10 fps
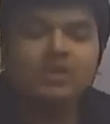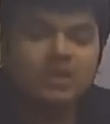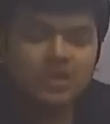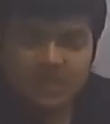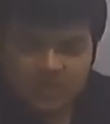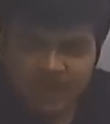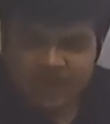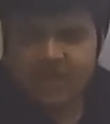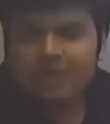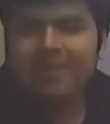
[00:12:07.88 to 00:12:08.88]
the Jan
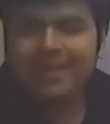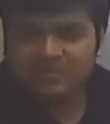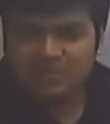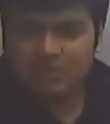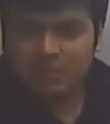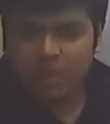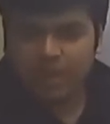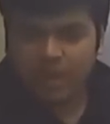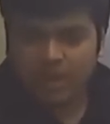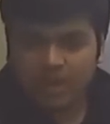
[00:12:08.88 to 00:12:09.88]
Dhan Bank scheme
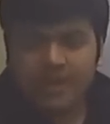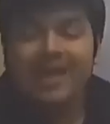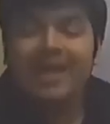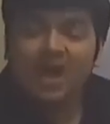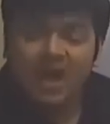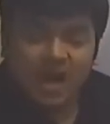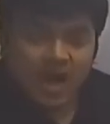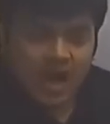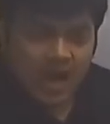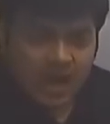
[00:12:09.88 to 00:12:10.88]
going on.
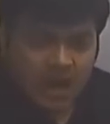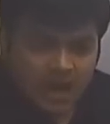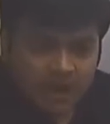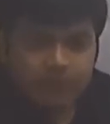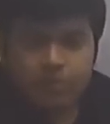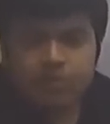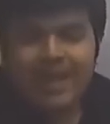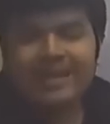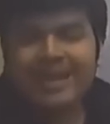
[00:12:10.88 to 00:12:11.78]
If you look at